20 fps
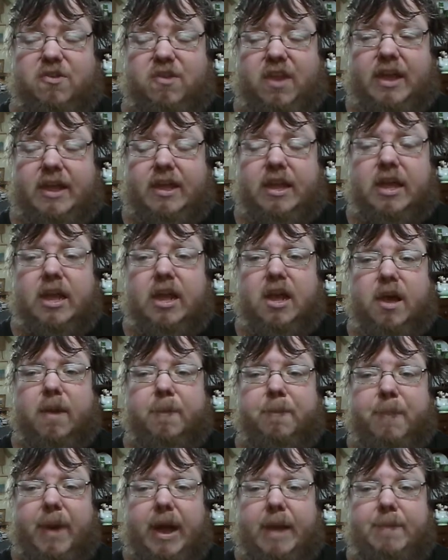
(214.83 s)
Like,
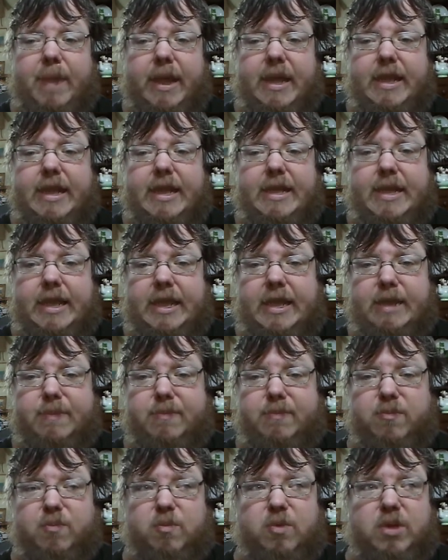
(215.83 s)
by making
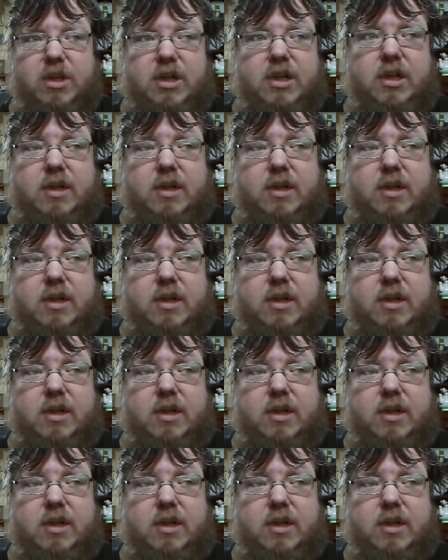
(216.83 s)
him